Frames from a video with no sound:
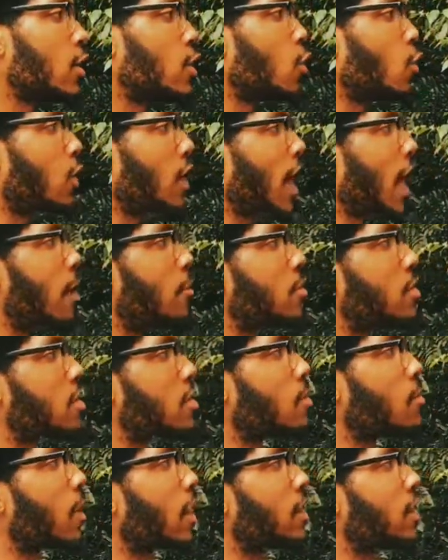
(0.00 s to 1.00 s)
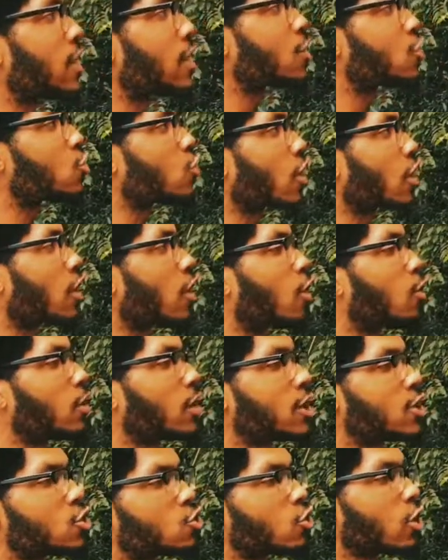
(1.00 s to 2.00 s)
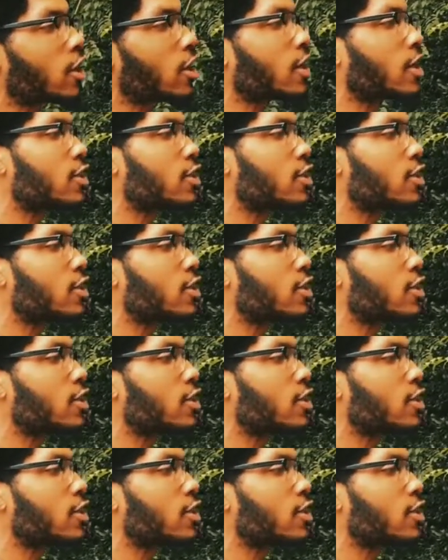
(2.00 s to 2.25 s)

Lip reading: No cameras in my district, only strict